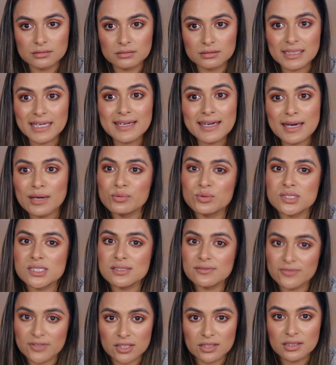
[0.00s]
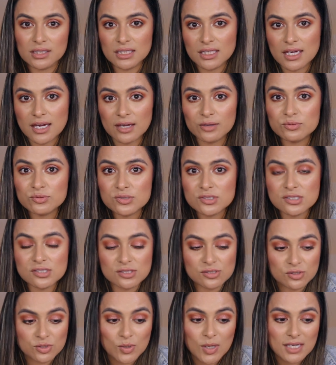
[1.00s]
like I was feeling. I was
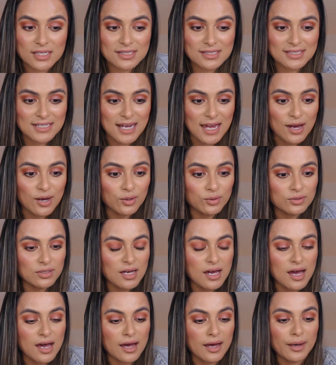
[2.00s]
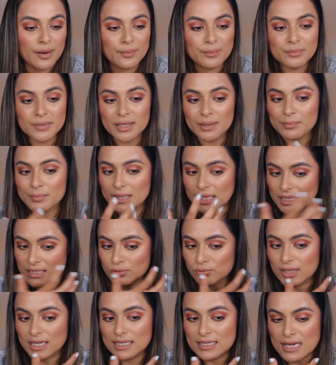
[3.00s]
stressed out, but
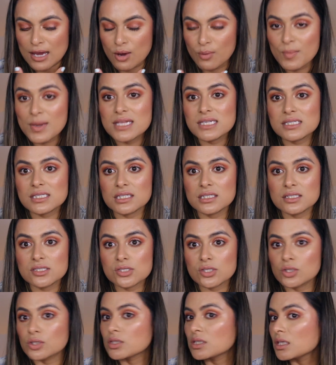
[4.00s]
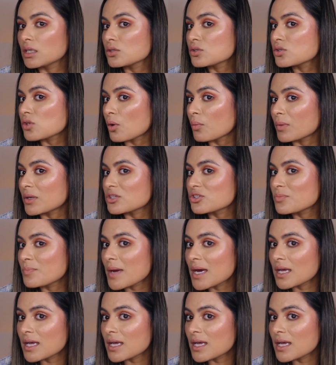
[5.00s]
right now my skin is looking so much